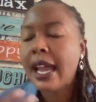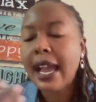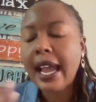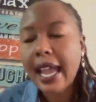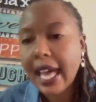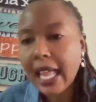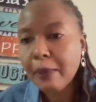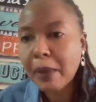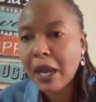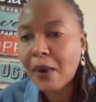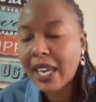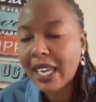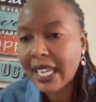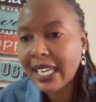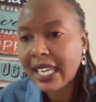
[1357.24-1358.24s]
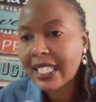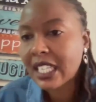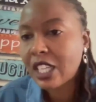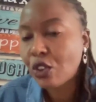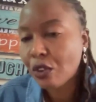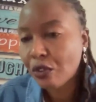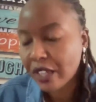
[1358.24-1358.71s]
help our learners
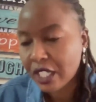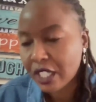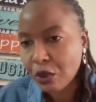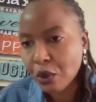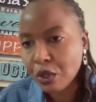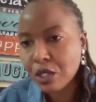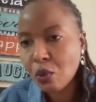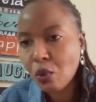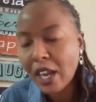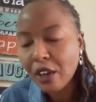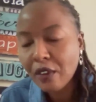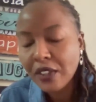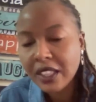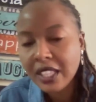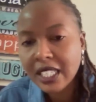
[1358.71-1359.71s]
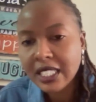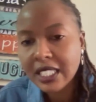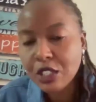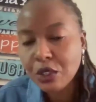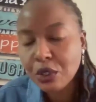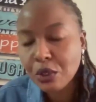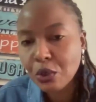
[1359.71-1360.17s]
innovate, because one of the things
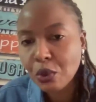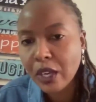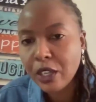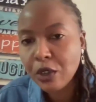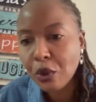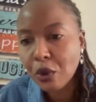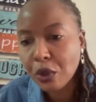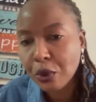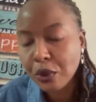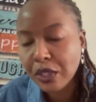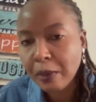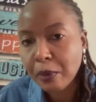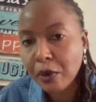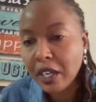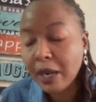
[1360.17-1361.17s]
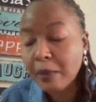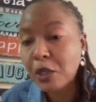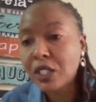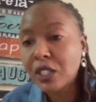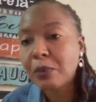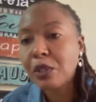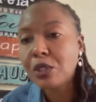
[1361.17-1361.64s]
that you do when you go through the program, you're
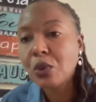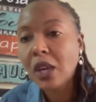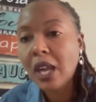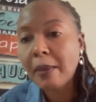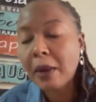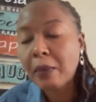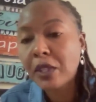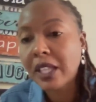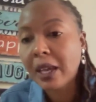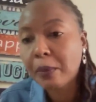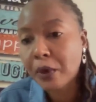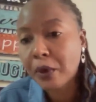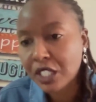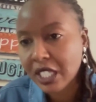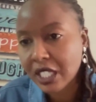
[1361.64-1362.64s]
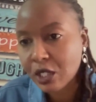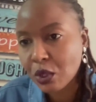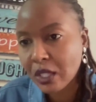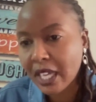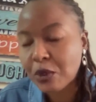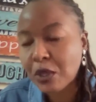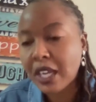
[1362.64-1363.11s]
supposed to come up with a project so
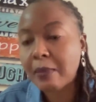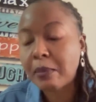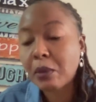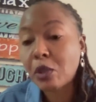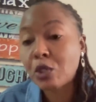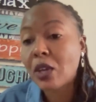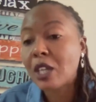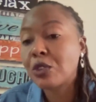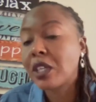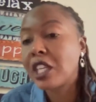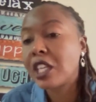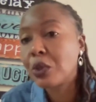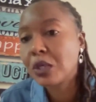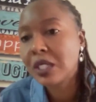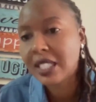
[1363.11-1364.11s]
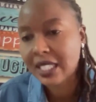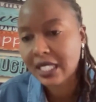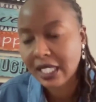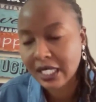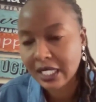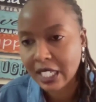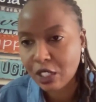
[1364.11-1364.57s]
that you can be able to actually use the
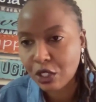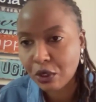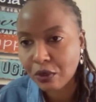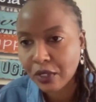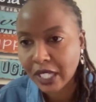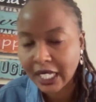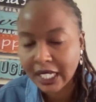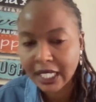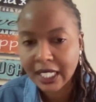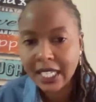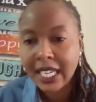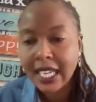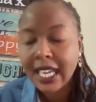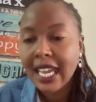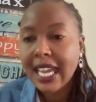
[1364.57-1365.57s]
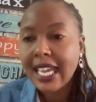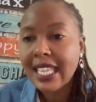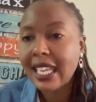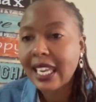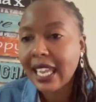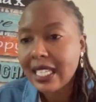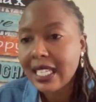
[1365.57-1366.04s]
skills that you've gained. And
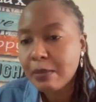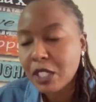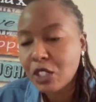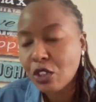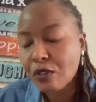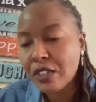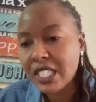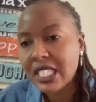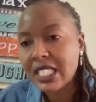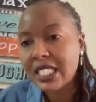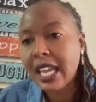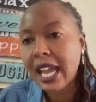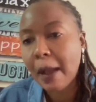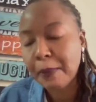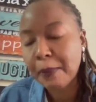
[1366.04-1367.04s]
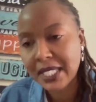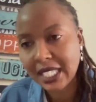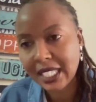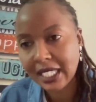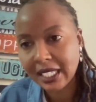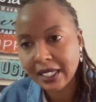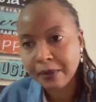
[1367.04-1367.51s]
the last bit of it is the
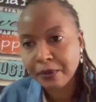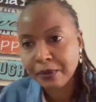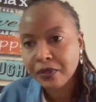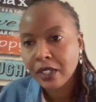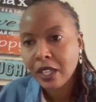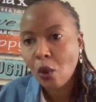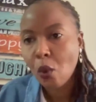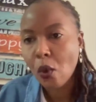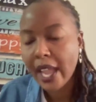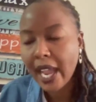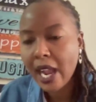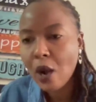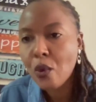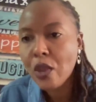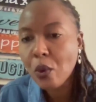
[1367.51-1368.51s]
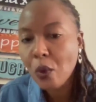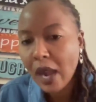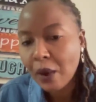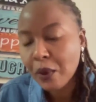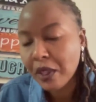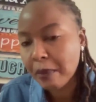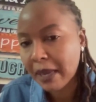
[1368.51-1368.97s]
upskilling, where we
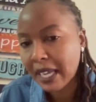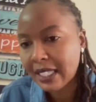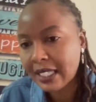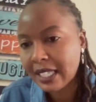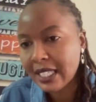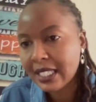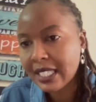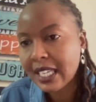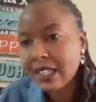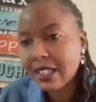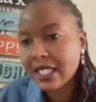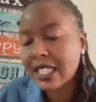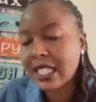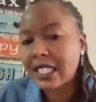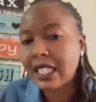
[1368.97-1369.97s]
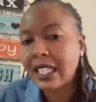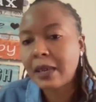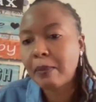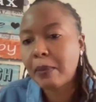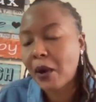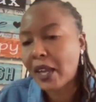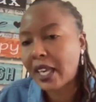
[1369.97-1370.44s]
work with partners. And recently,
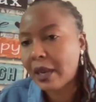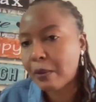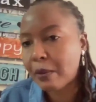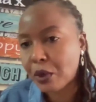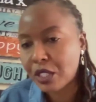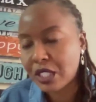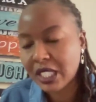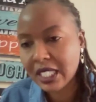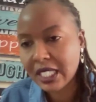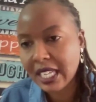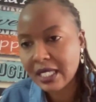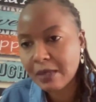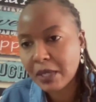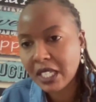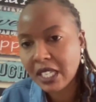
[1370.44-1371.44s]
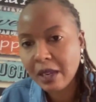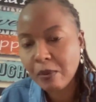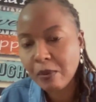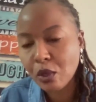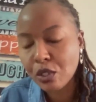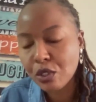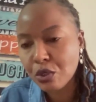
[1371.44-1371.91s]
Powerland Project has been
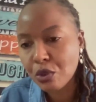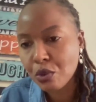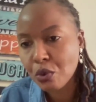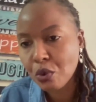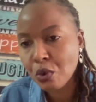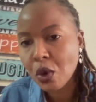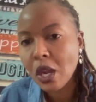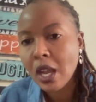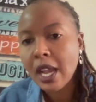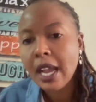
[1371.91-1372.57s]
able to